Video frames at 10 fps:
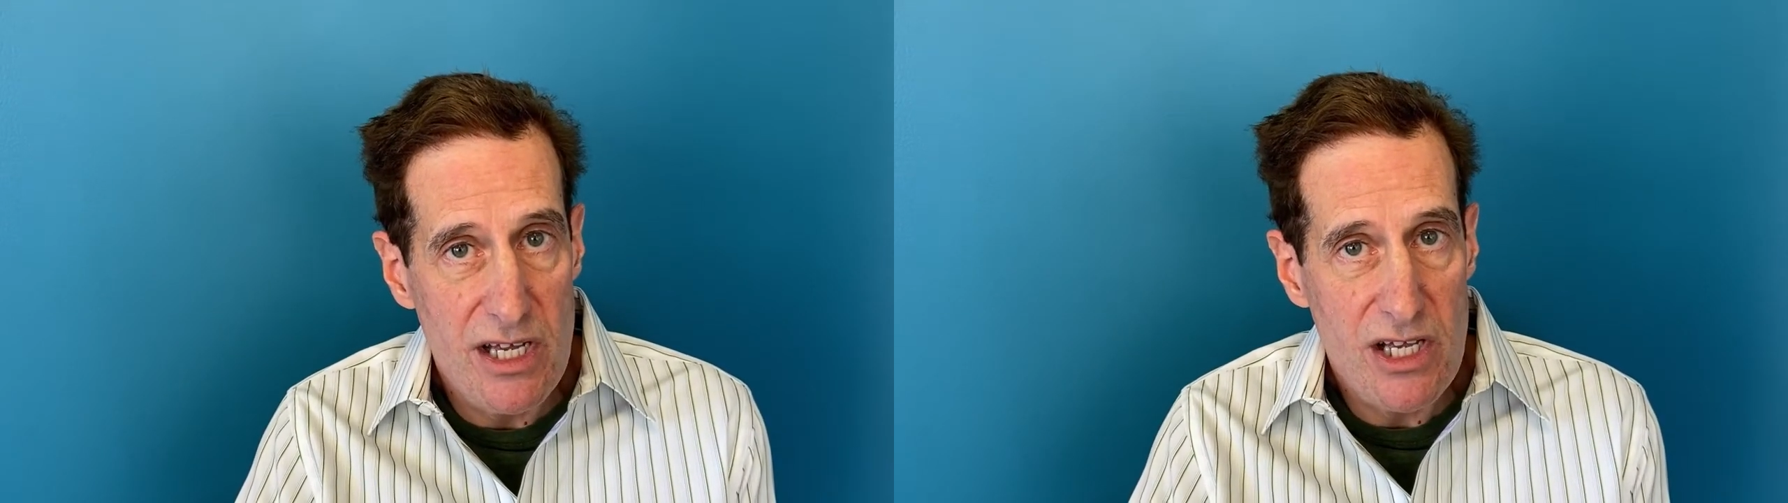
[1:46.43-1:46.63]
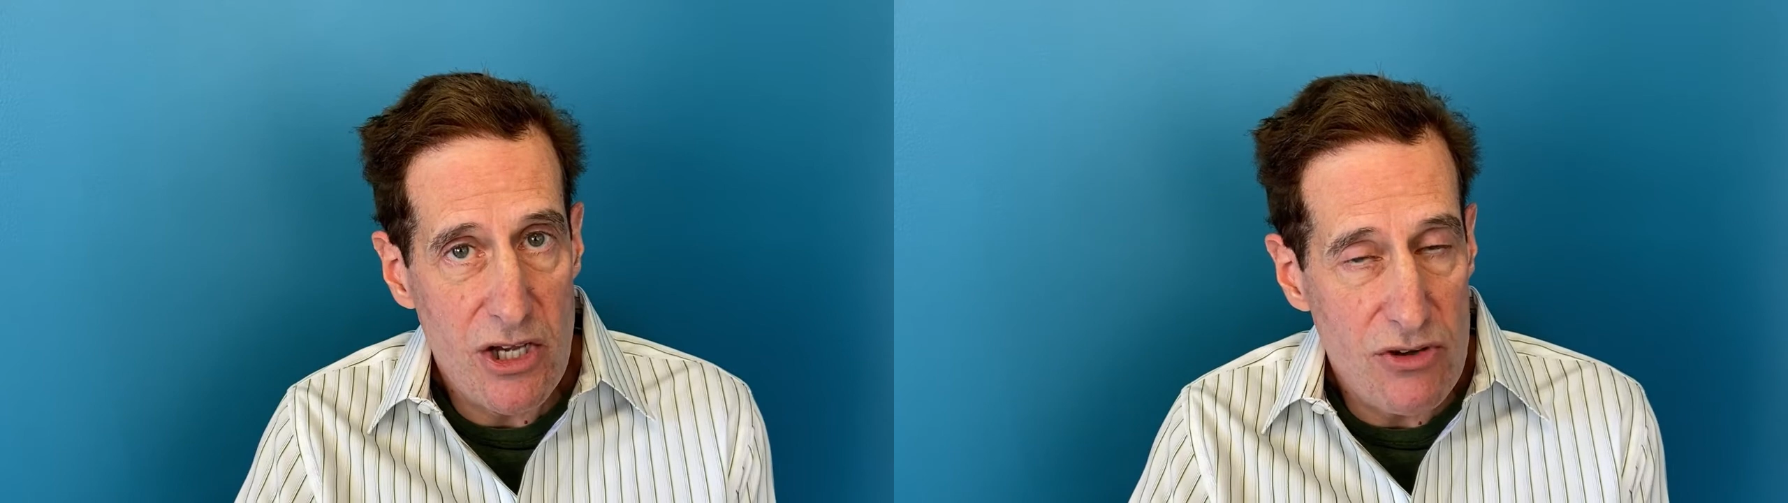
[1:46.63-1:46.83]

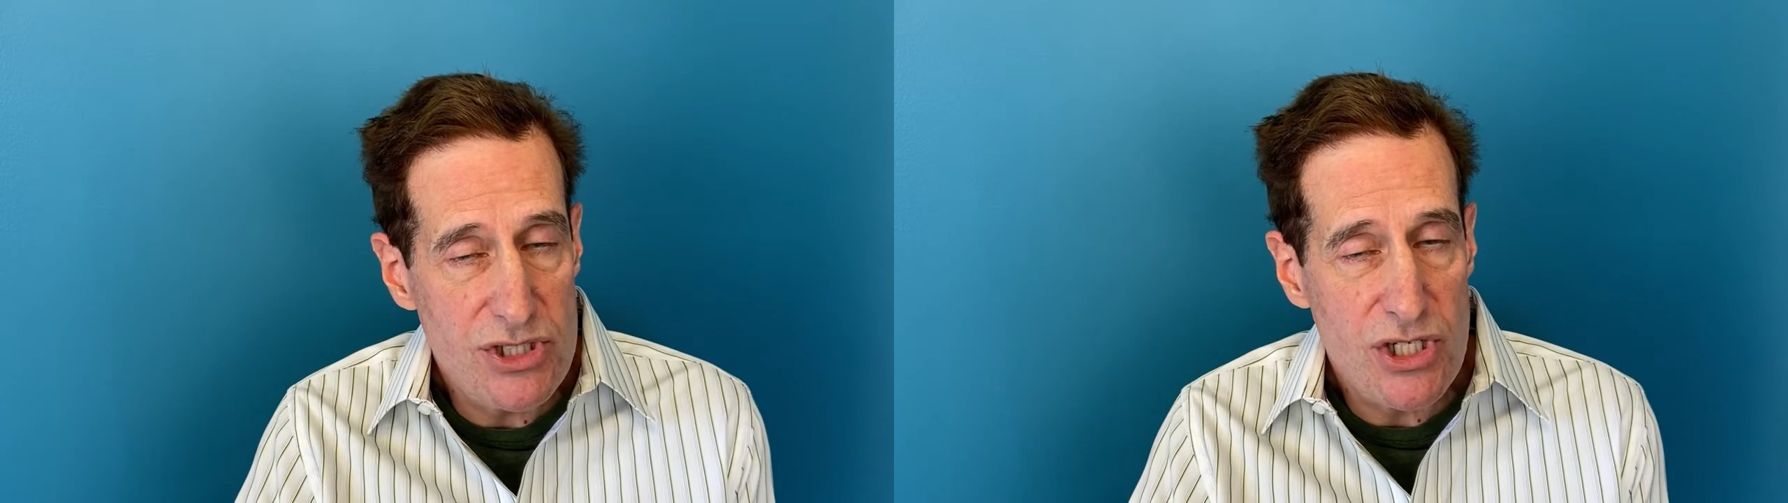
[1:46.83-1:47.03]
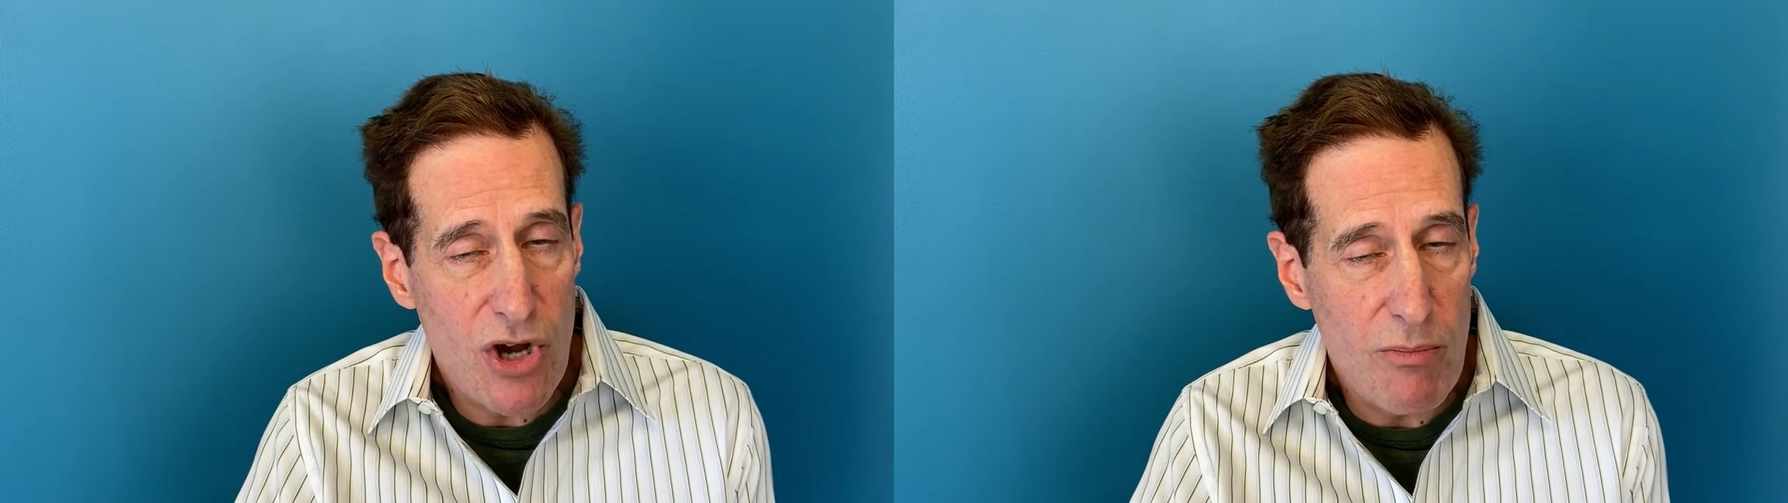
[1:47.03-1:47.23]
goes
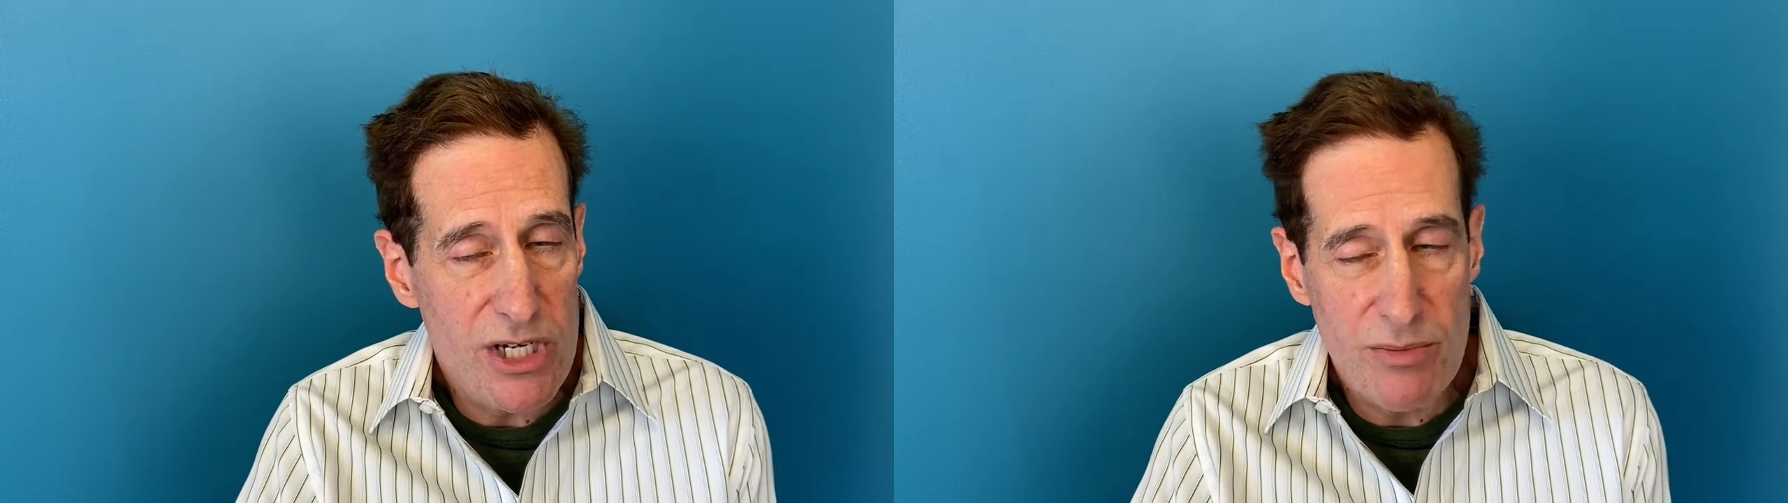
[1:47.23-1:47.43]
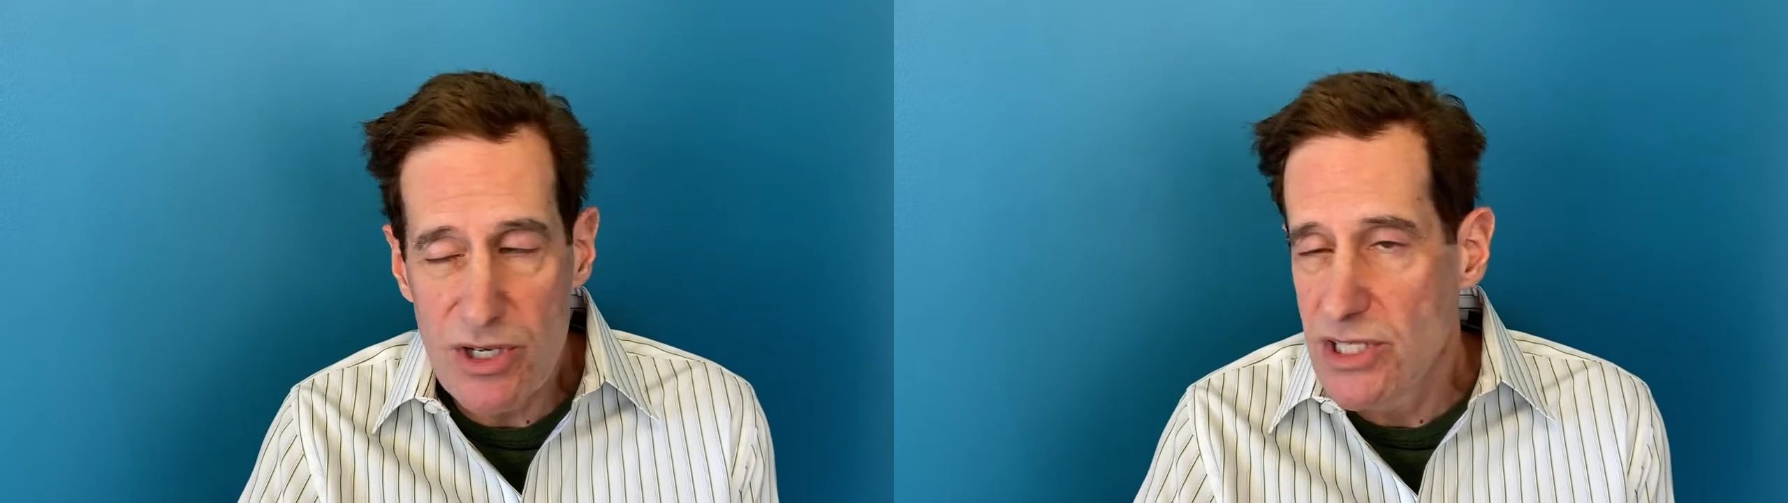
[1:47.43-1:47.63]
to home and
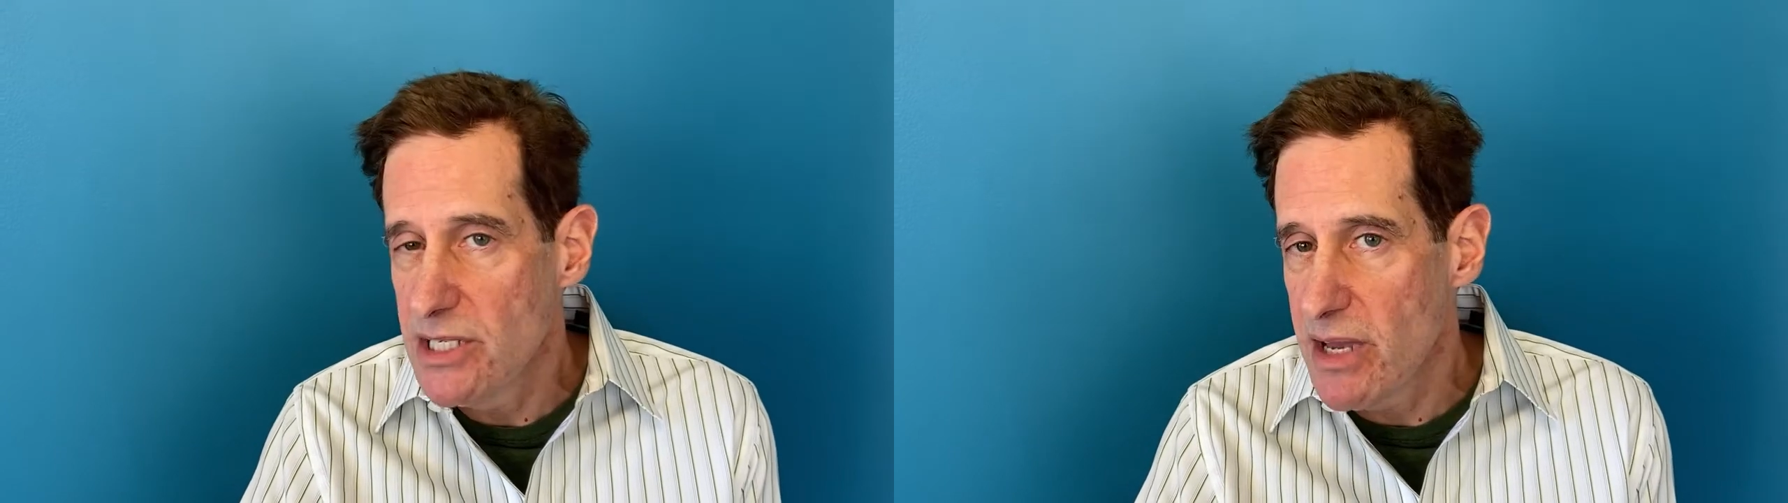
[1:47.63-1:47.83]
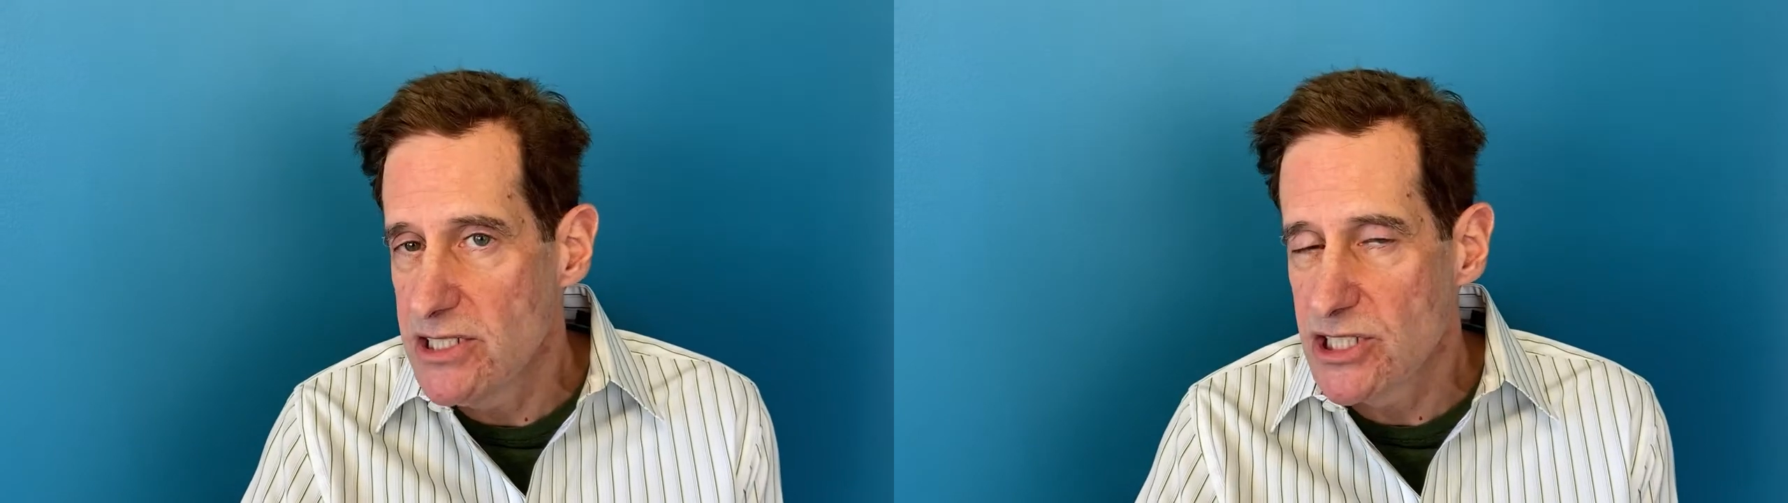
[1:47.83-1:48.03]

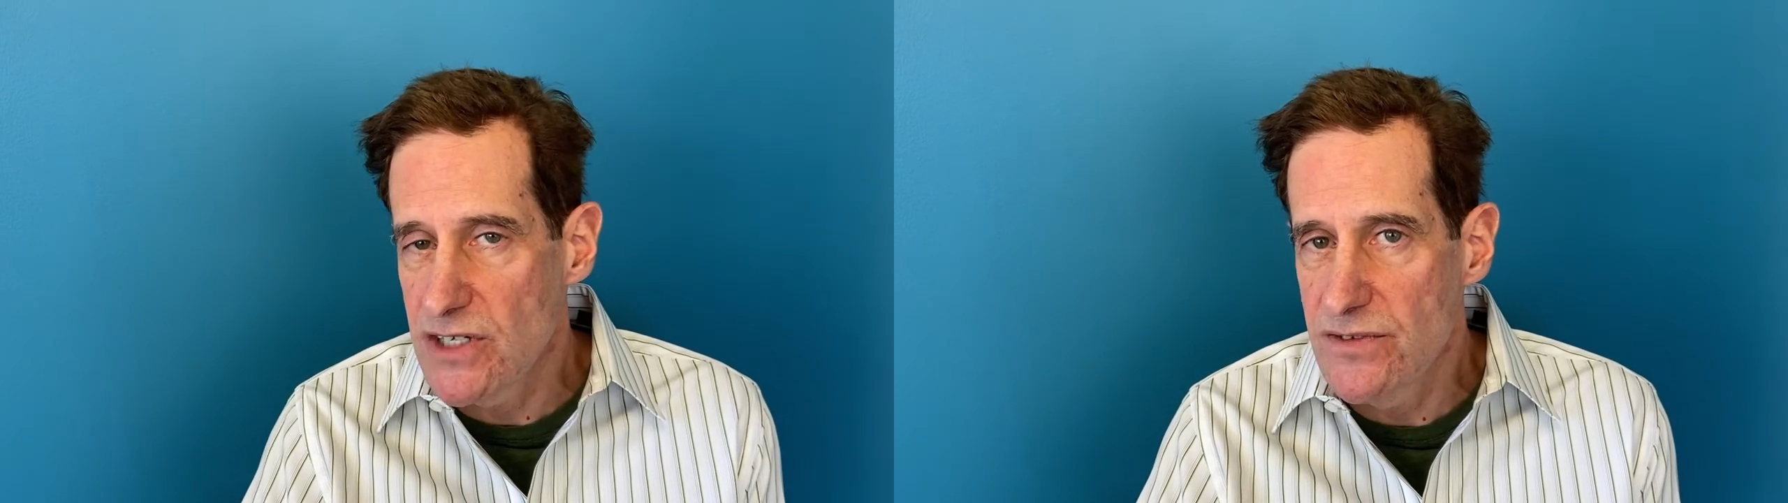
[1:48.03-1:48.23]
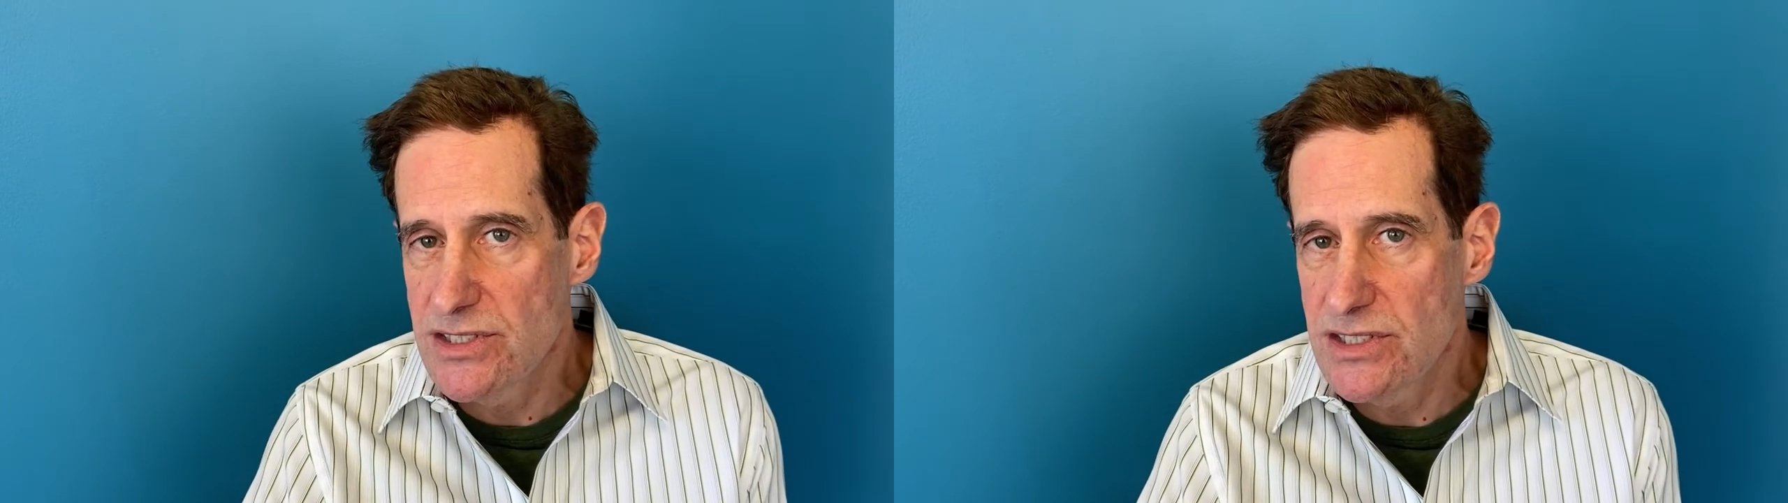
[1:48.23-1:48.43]
community-based
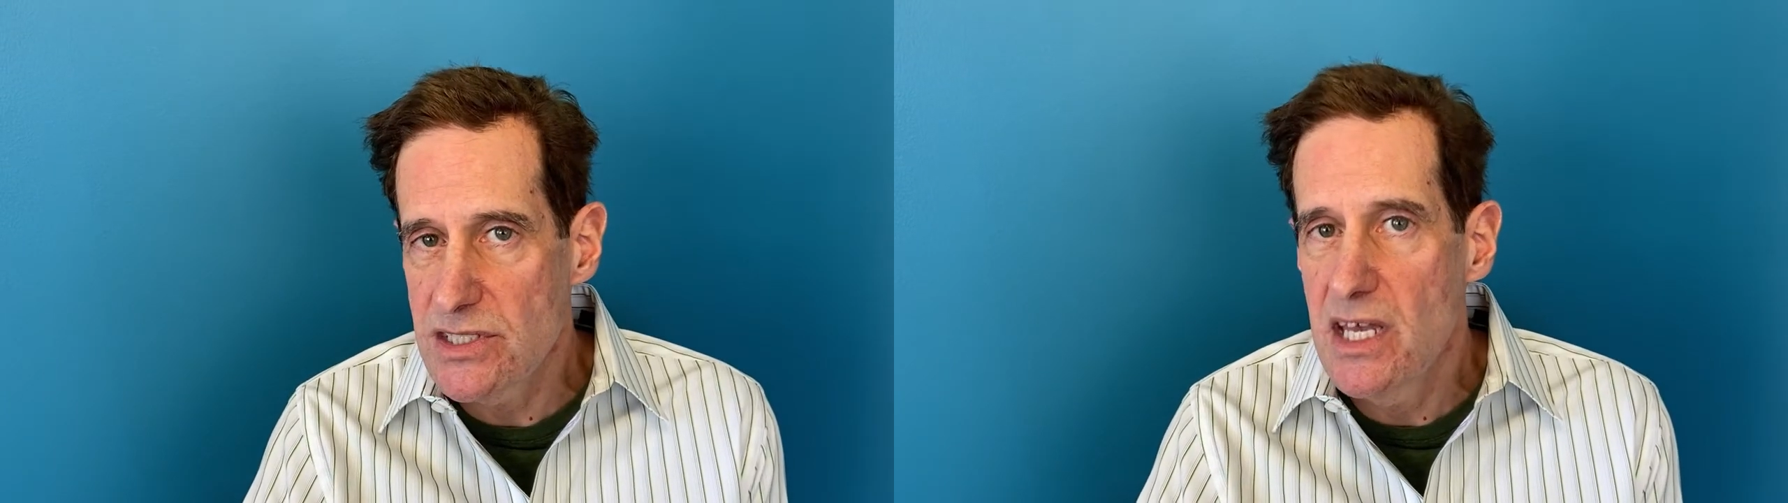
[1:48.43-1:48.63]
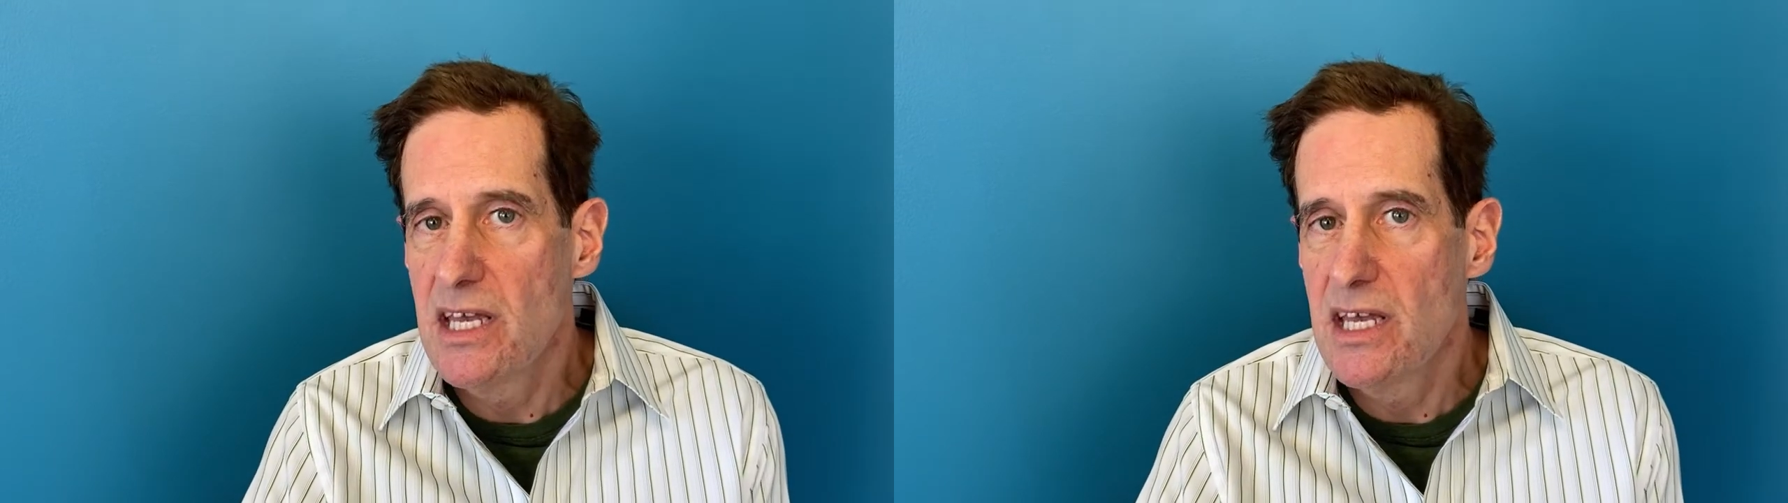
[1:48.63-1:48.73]
services.